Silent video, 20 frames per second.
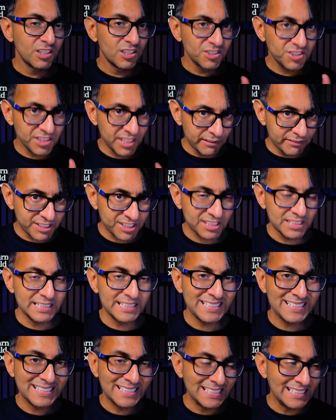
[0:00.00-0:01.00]

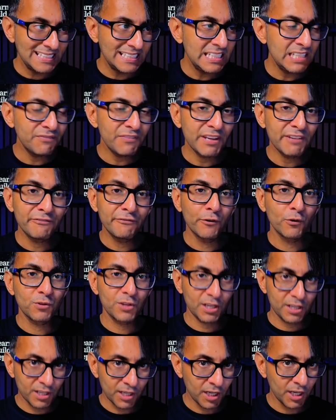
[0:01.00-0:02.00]
Seriously, leave it for
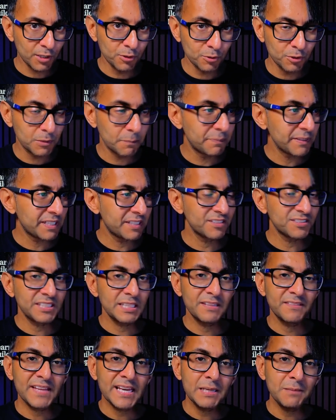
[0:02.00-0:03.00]
the code, because
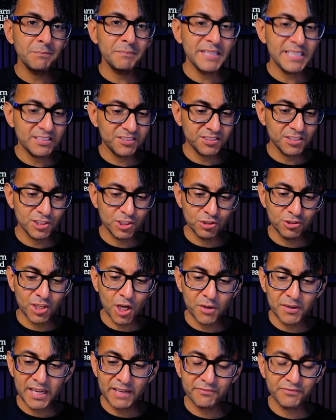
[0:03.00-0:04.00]
it then means that you
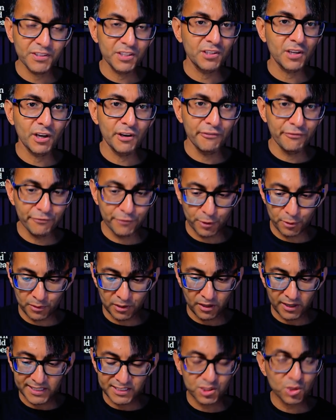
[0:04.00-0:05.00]
don't have to go through
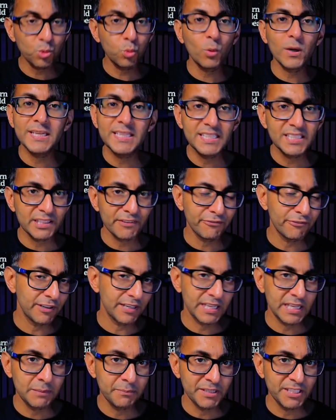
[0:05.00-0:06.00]
like 20
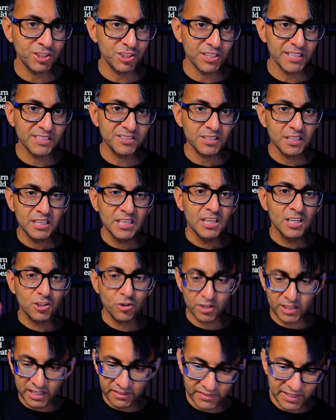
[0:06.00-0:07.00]
different images.
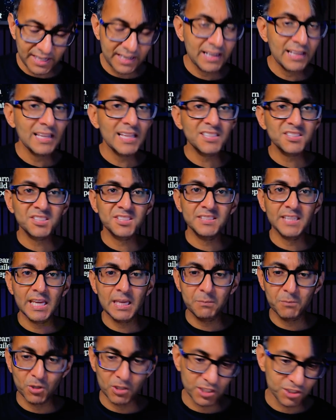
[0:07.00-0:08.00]
Got to give it a class
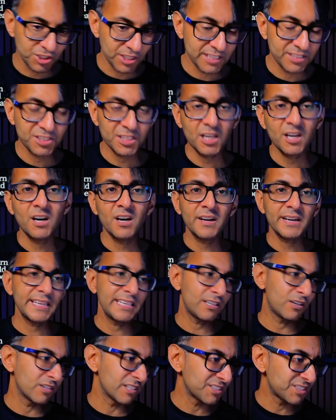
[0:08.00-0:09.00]
name, got to change the
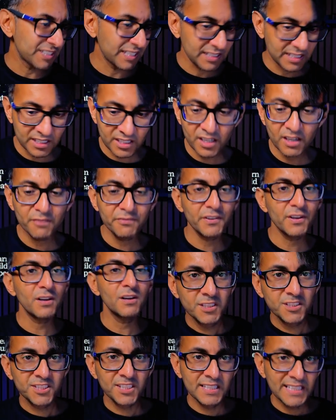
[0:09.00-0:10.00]
height, got to set the cover.
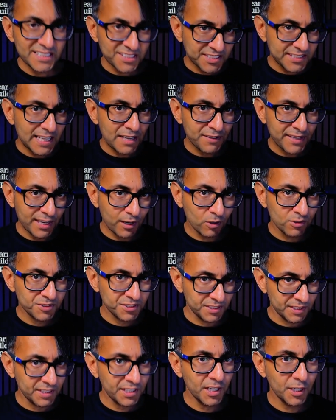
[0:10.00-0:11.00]
So let's now get onto
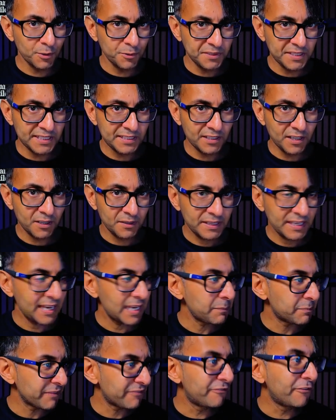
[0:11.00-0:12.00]
the coding,
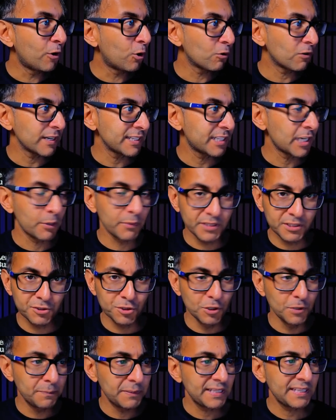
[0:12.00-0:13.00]
okay, before I go and
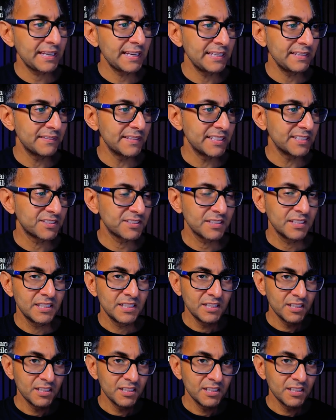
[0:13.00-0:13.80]
duplicate this.